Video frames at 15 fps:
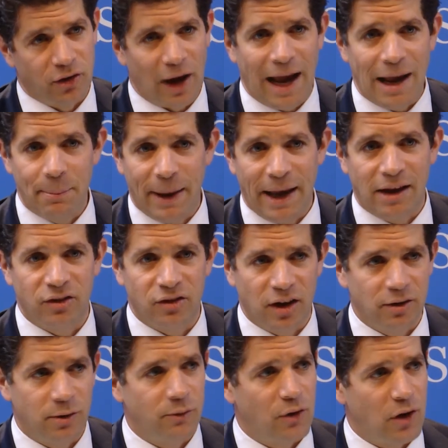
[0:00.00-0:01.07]
So APEC has
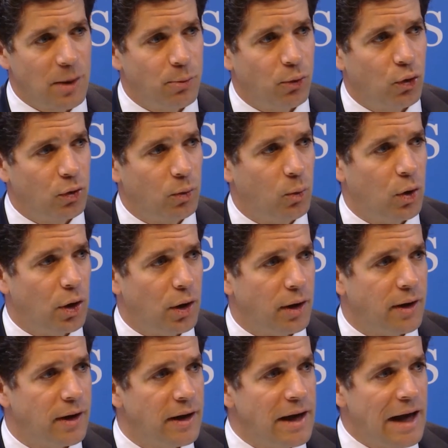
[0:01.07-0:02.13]
done some very important
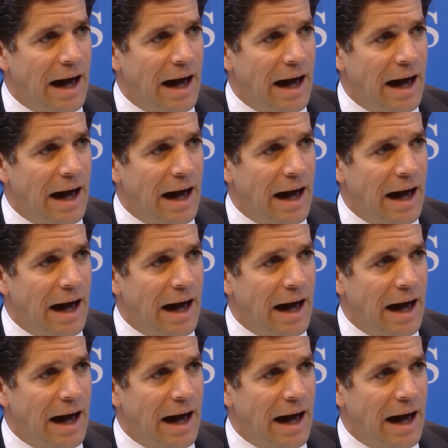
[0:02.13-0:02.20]
work